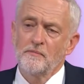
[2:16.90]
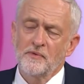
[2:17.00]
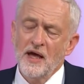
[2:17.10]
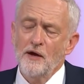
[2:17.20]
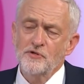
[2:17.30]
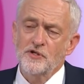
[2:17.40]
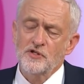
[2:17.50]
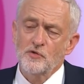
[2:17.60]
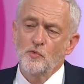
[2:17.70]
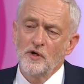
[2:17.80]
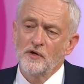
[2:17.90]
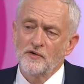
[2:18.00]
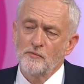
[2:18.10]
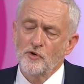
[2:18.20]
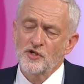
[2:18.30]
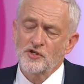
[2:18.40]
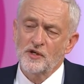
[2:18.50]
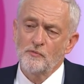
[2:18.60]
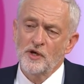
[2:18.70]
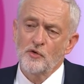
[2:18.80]
countenance a world in which
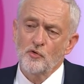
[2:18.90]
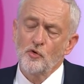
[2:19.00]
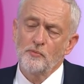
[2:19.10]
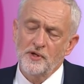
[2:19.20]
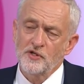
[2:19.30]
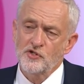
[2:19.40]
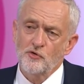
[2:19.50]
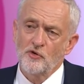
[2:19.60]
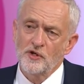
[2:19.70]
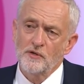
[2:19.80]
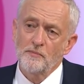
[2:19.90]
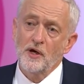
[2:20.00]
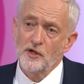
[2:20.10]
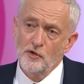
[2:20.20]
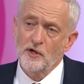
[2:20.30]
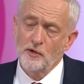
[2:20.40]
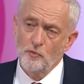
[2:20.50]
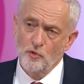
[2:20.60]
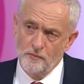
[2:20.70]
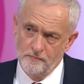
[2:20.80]
we could all be destroyed by nuclear
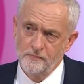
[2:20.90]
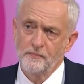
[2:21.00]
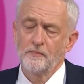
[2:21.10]
war. You say